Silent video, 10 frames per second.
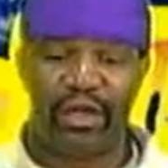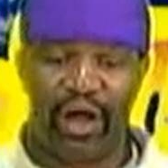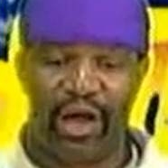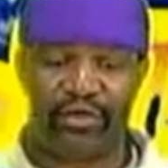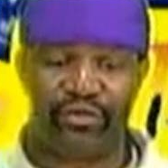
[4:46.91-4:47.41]

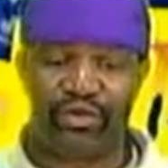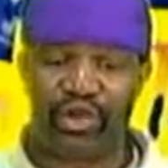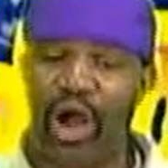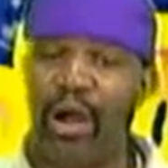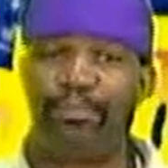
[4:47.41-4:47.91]
and
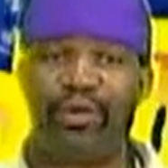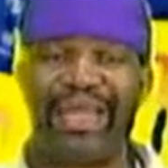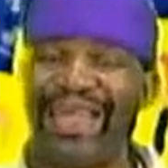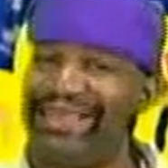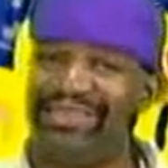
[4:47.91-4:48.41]

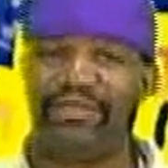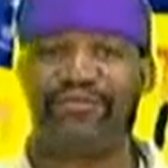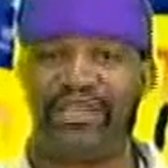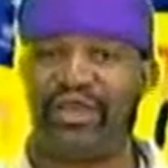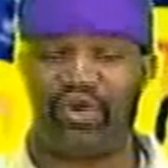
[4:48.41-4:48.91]

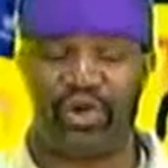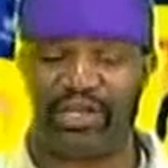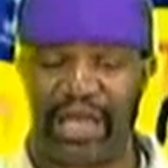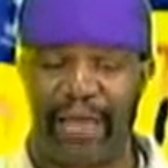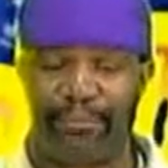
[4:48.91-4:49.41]
comprehensively, according
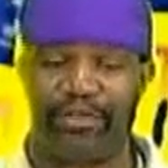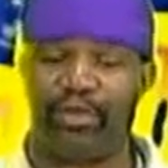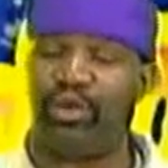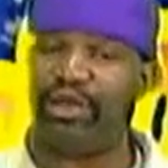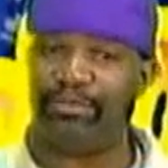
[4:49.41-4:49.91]
to Apple,
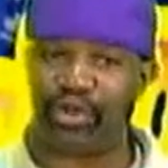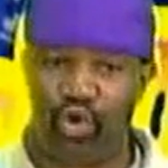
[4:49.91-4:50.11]
they wanted him to